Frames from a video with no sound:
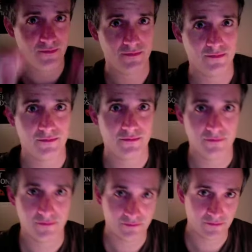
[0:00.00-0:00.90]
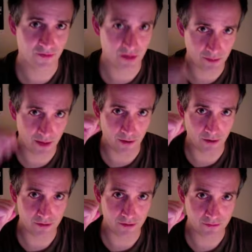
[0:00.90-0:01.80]
fight the power,
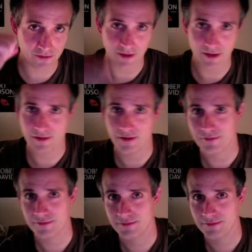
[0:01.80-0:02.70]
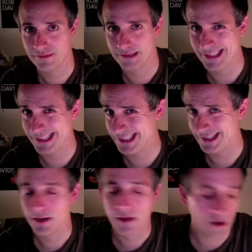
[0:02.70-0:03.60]
and all that stuff. All
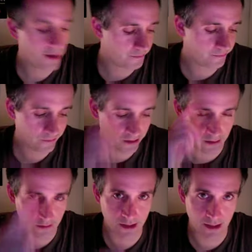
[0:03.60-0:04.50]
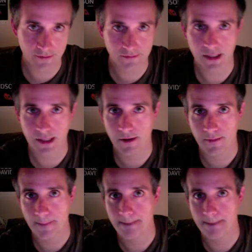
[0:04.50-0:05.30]
right, see you later, Kevin. Take care.